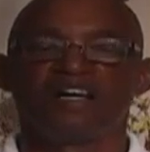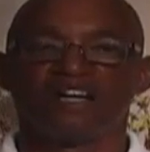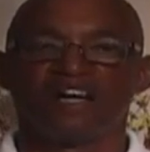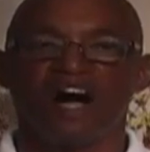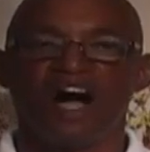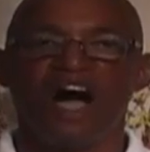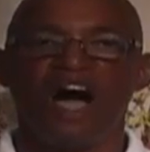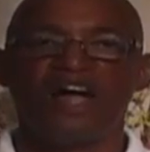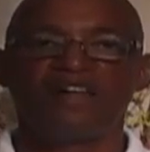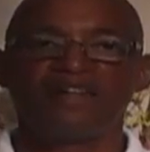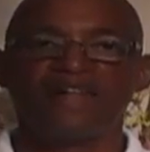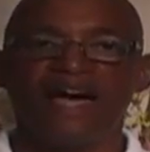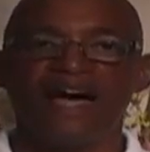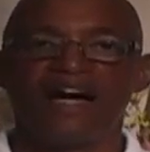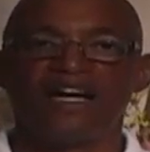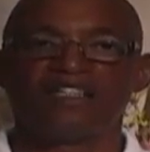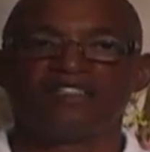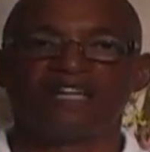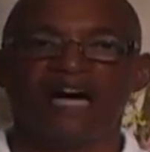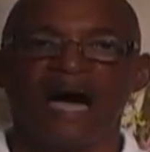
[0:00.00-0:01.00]
God
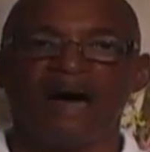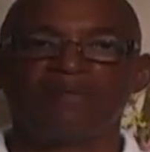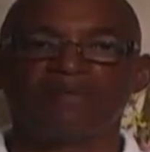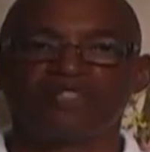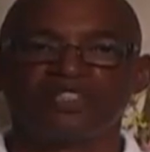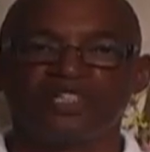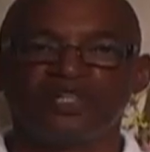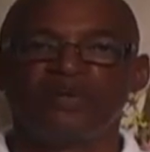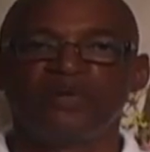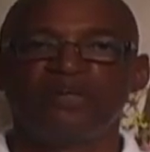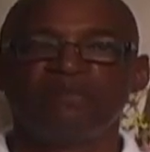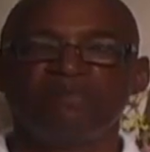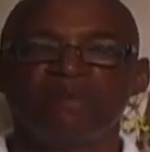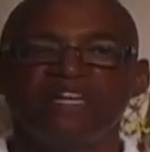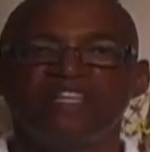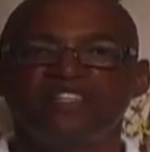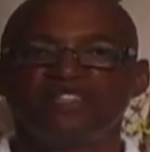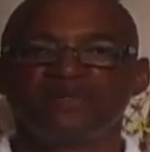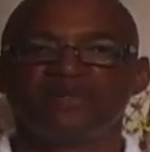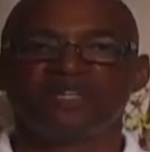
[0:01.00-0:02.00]
now adopts you and
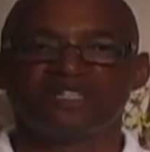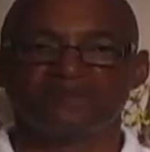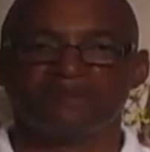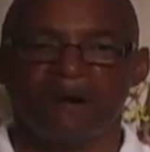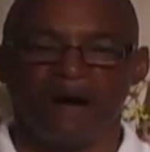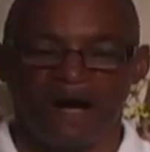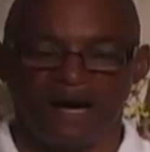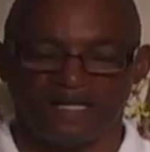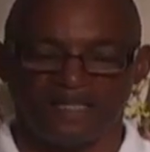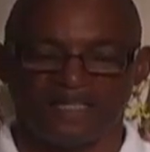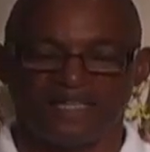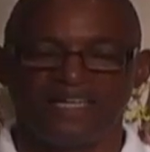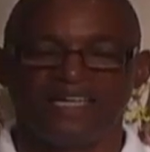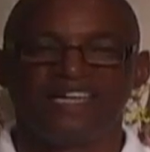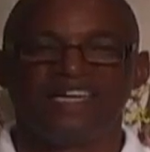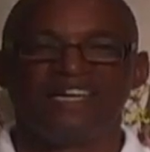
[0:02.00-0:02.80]
me to his body.